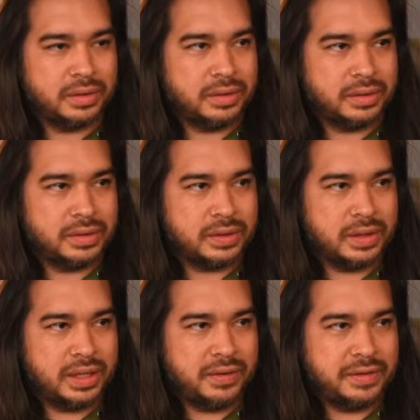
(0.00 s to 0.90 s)
So they
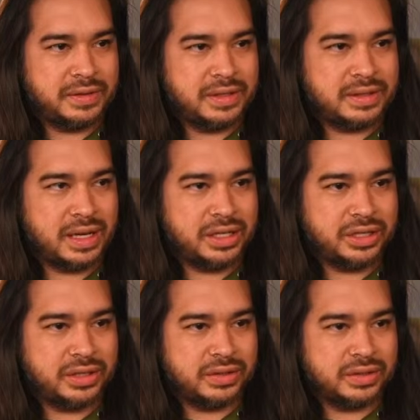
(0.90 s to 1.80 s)
give us these
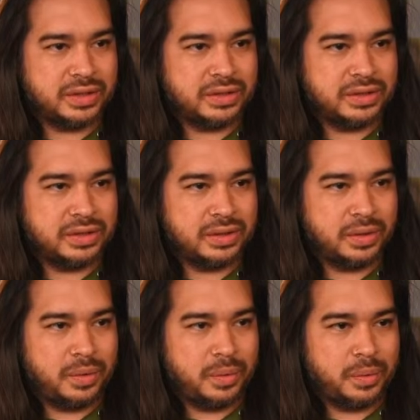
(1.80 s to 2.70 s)
edges
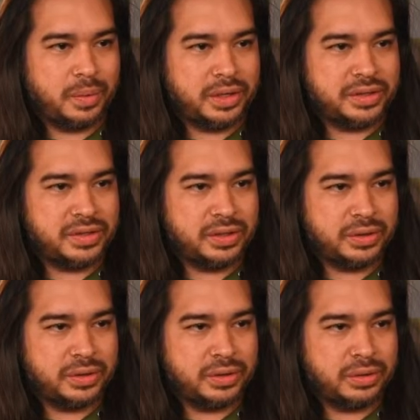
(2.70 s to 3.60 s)
1
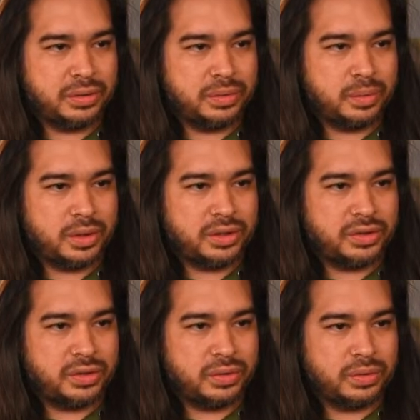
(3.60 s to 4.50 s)
0, 1
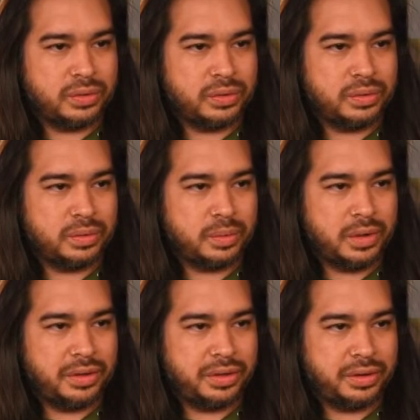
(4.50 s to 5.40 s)
2,
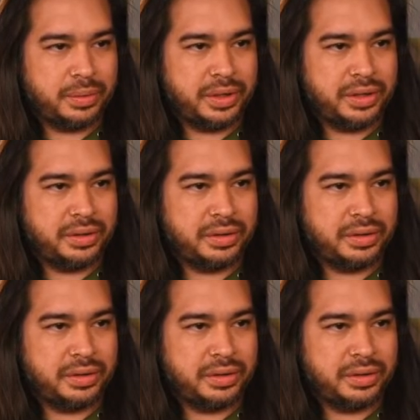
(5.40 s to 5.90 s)
1 3.